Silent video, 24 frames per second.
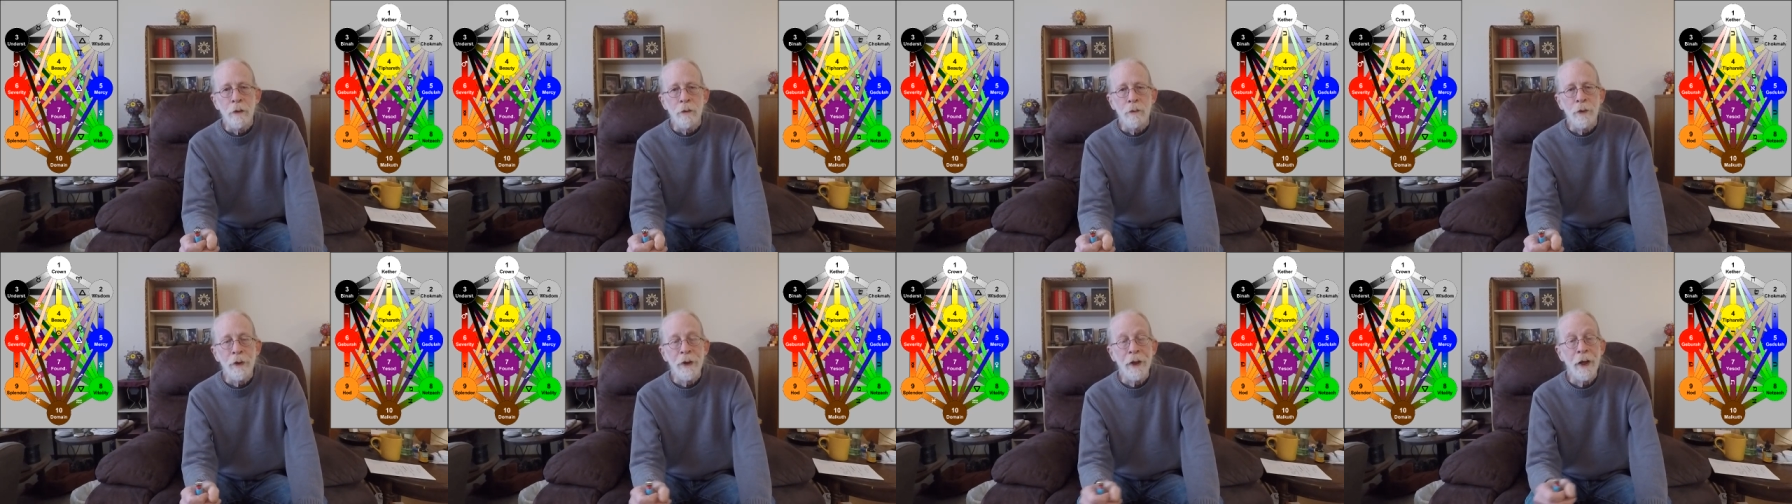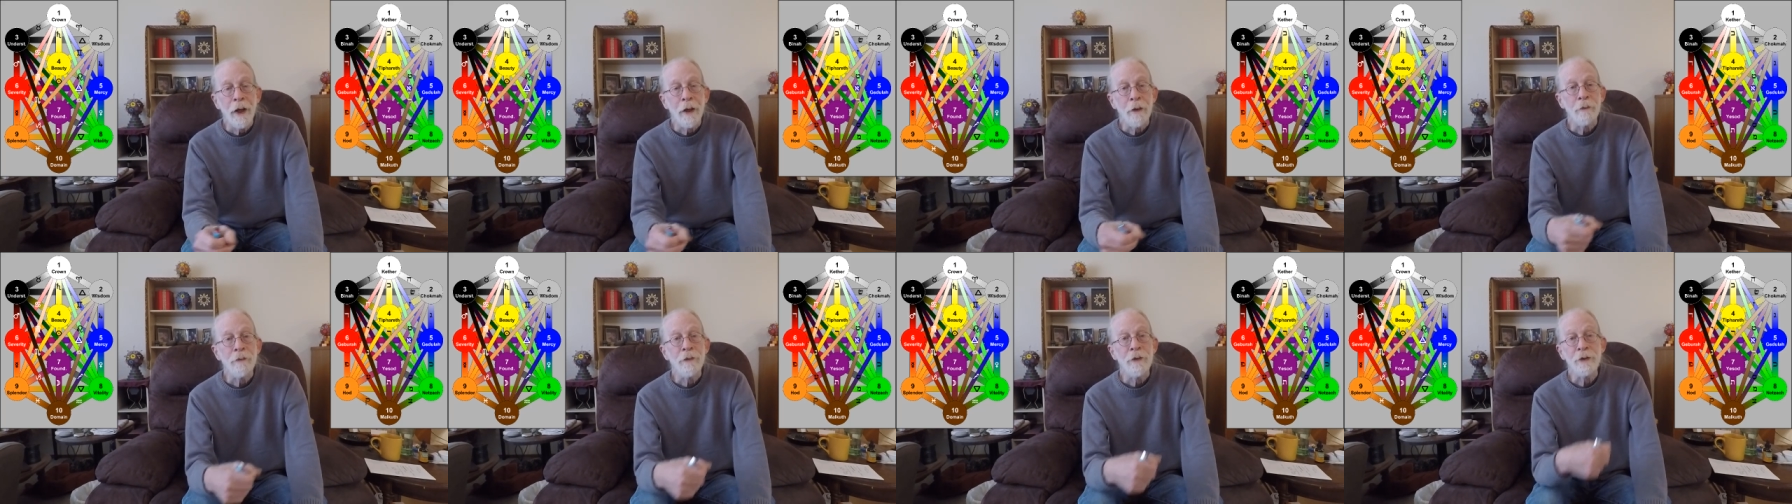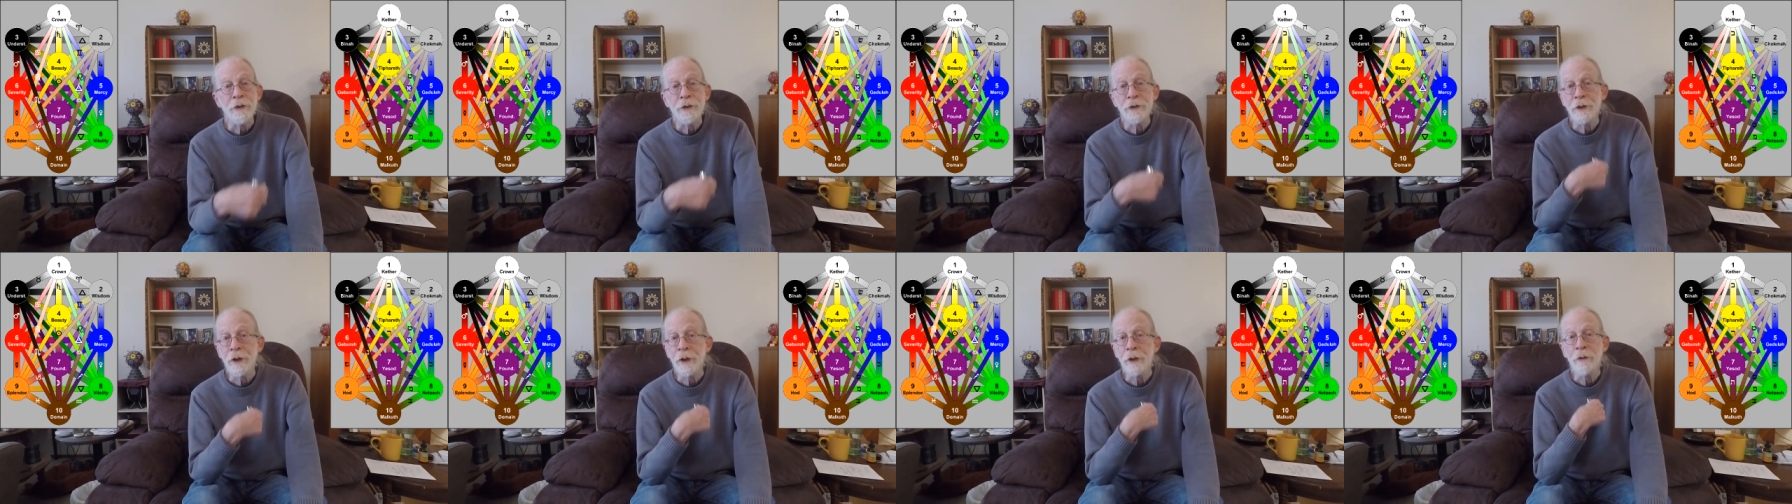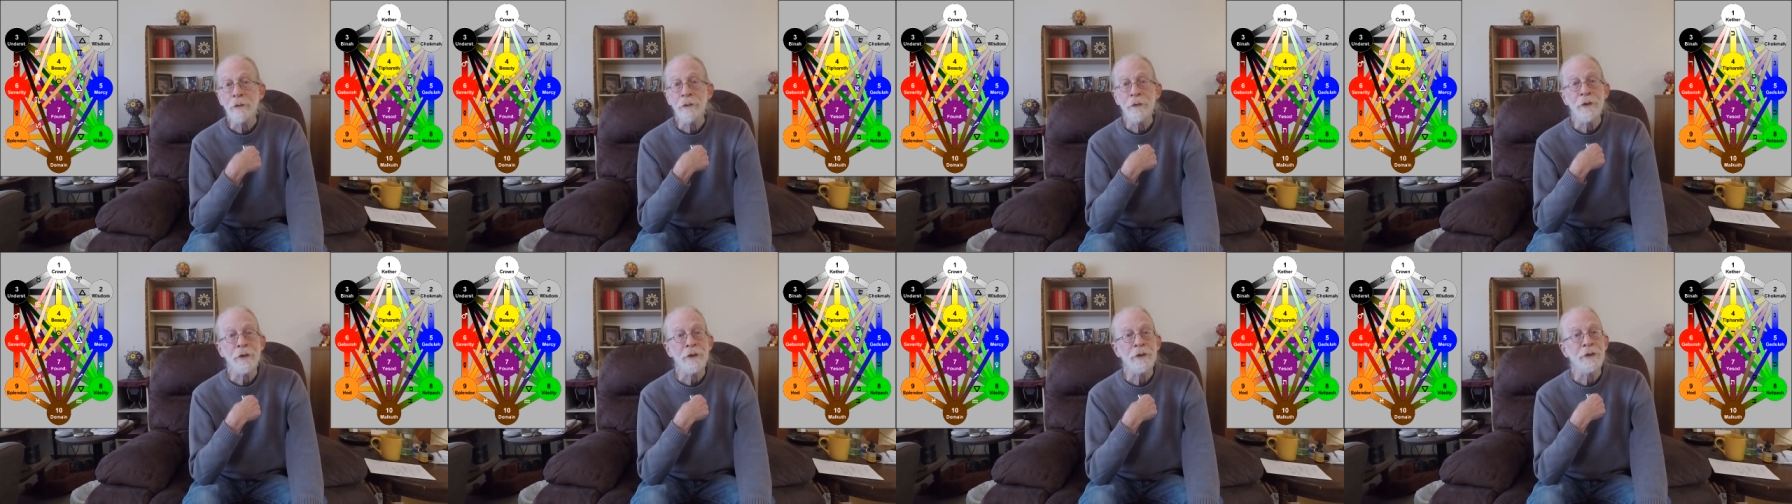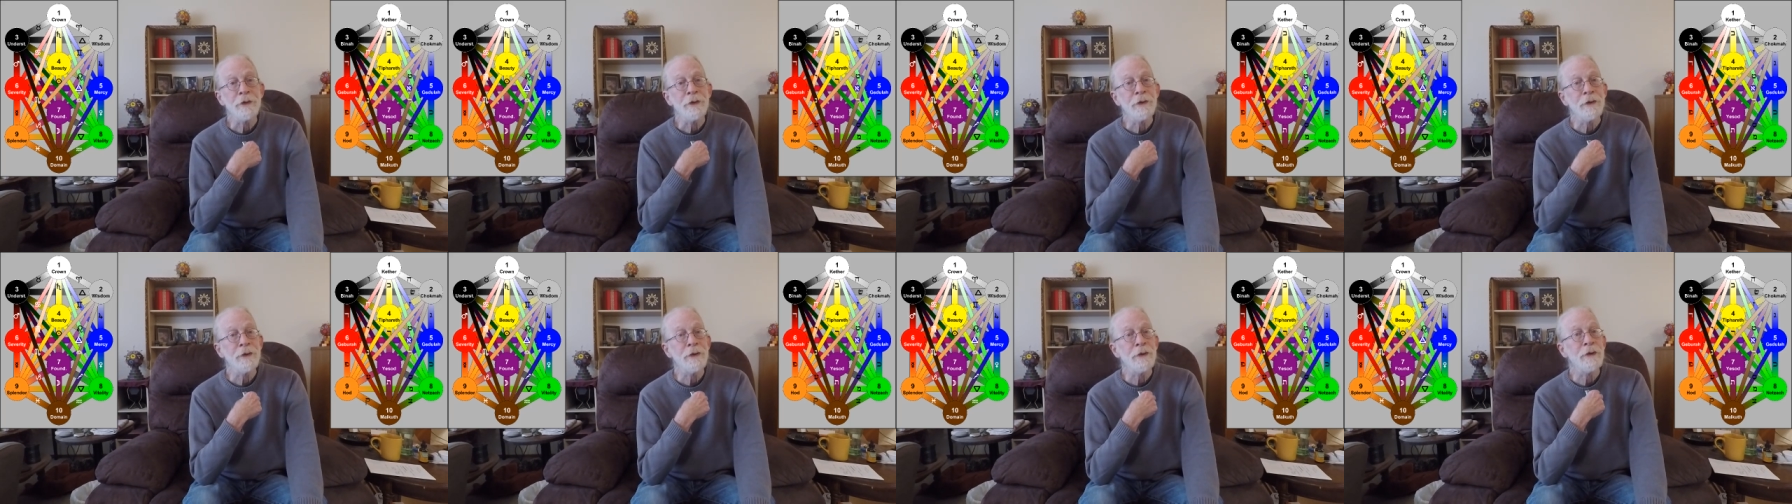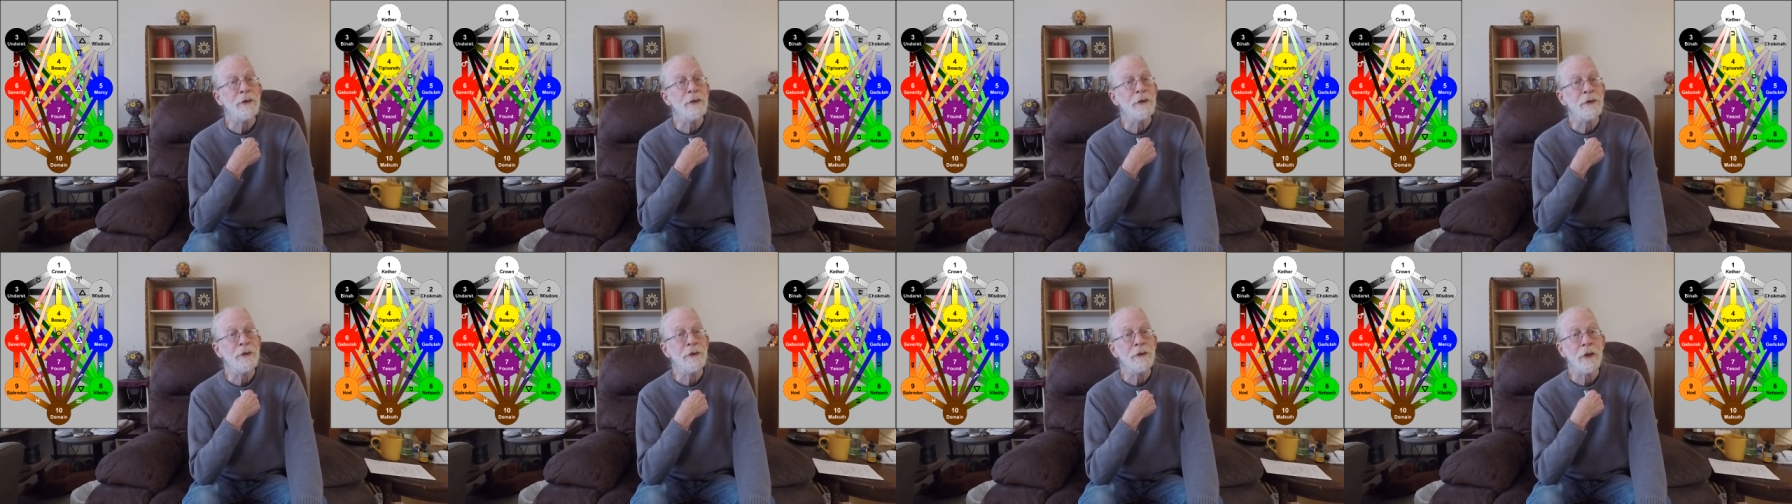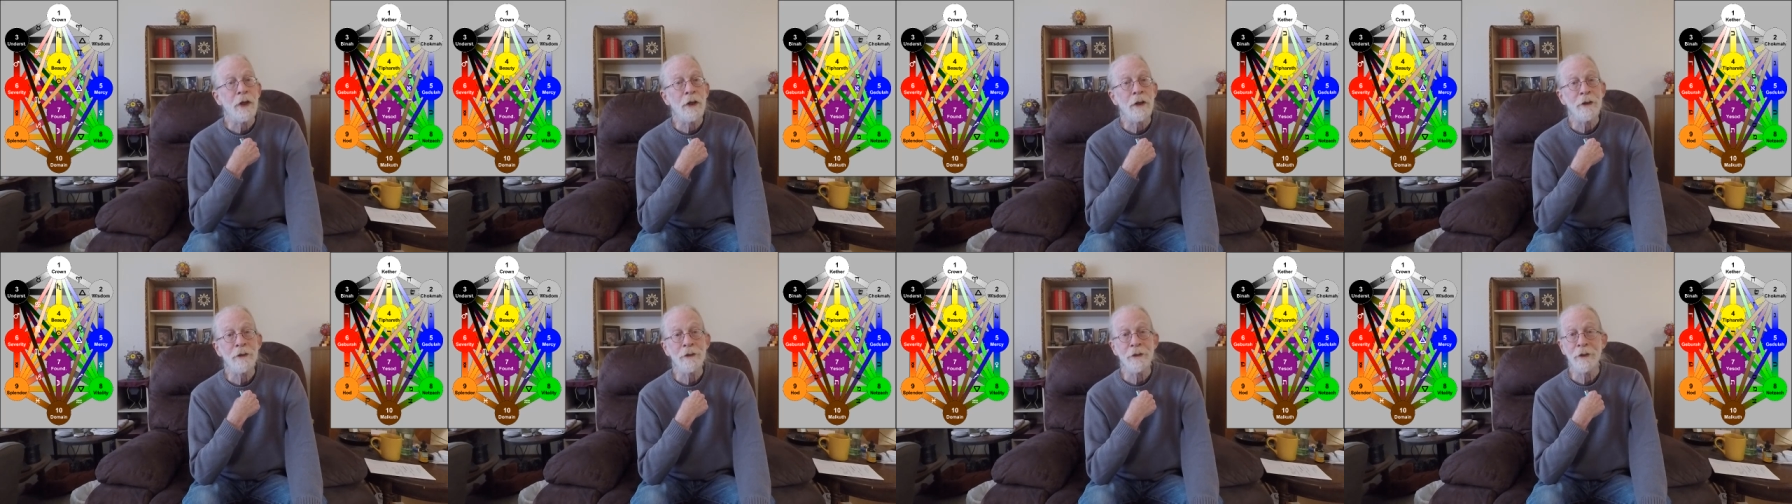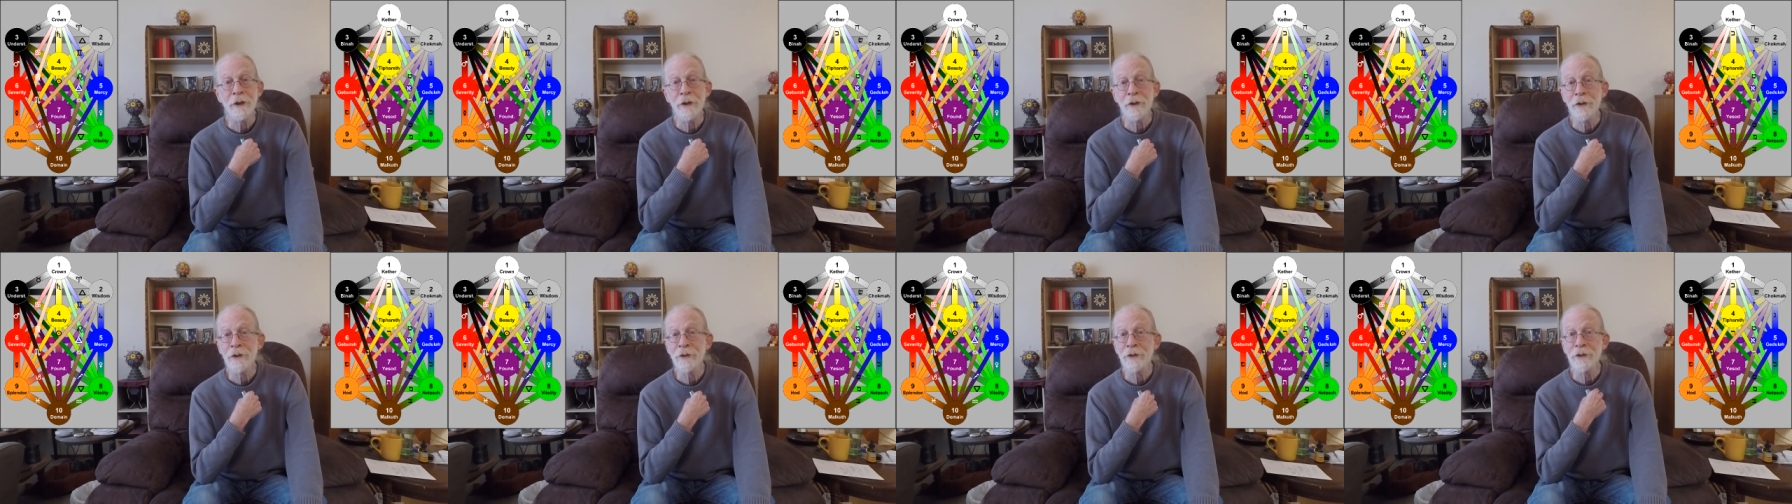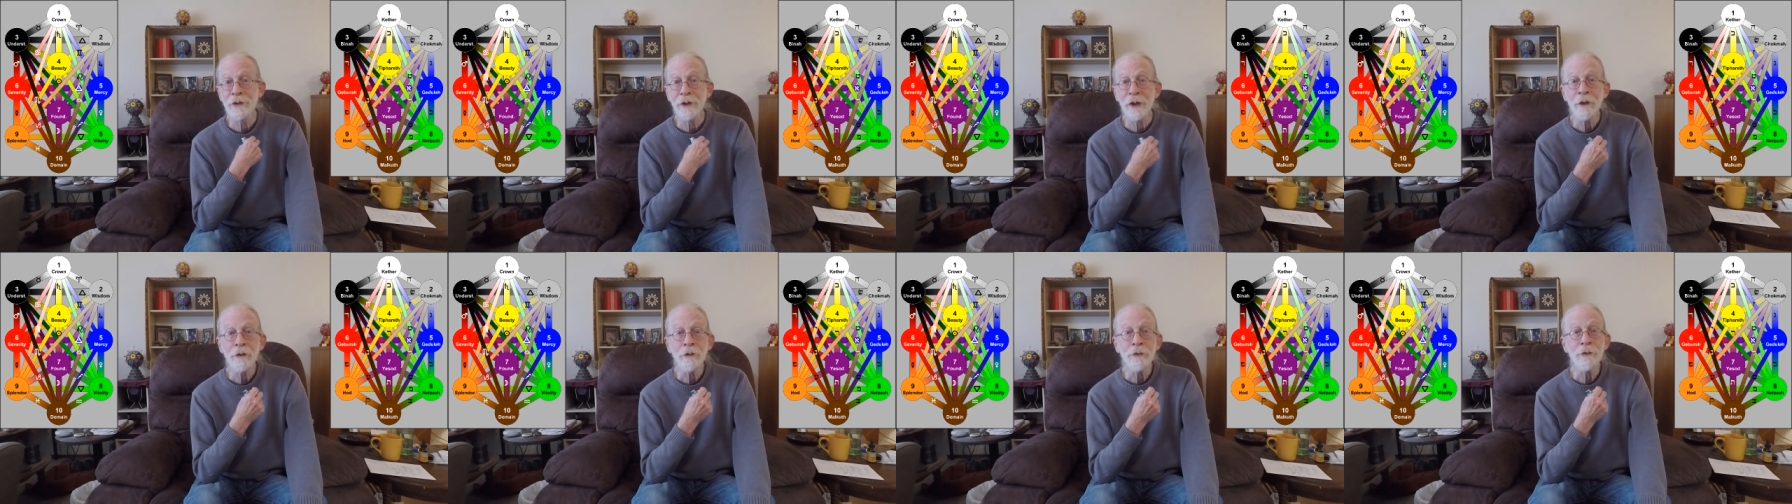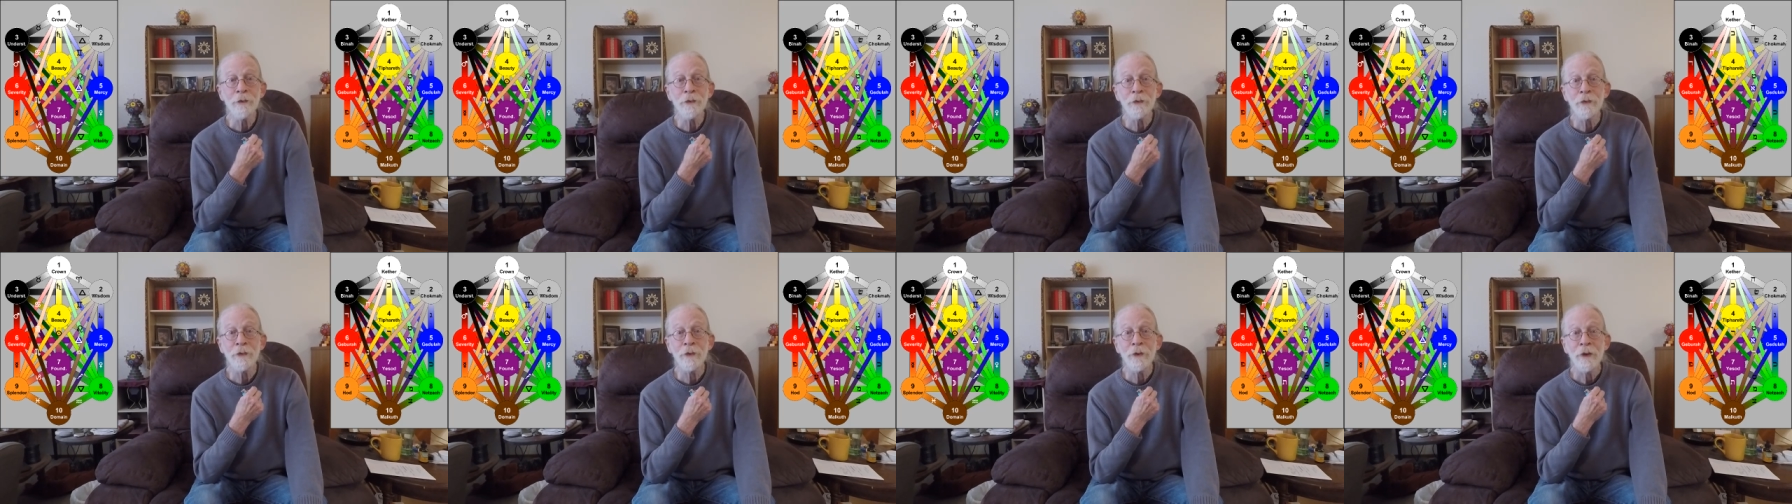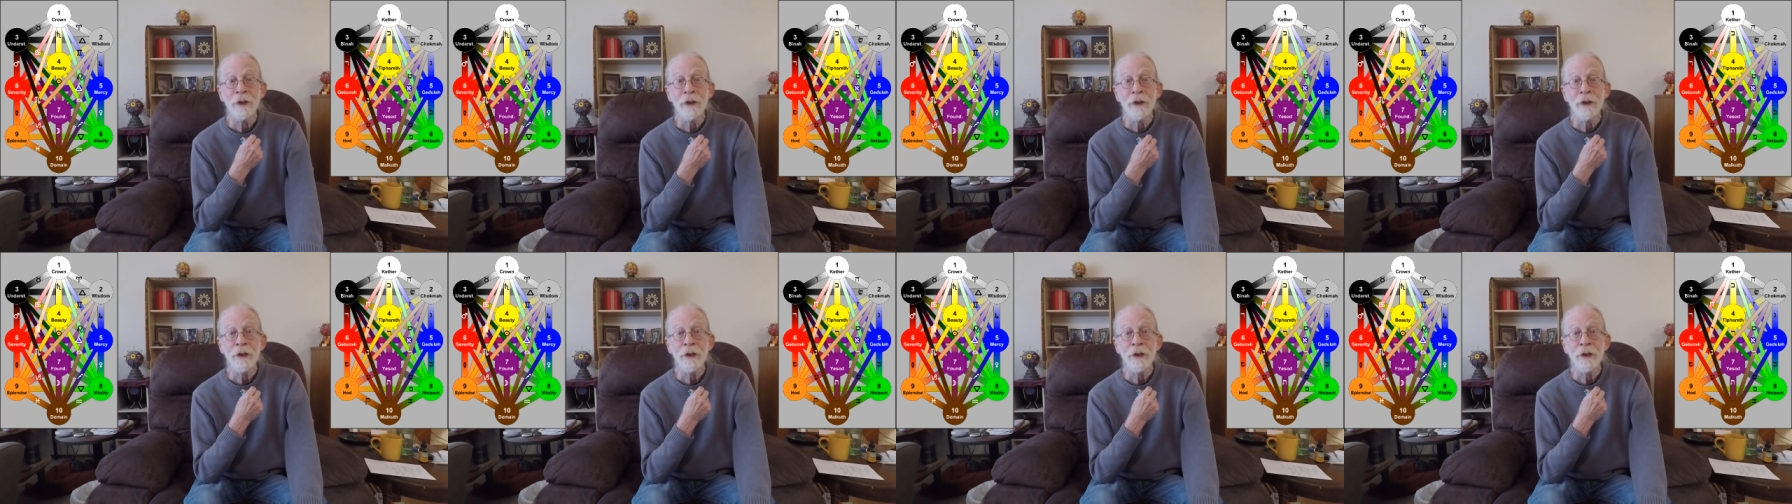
We have the self, the, the solitary self,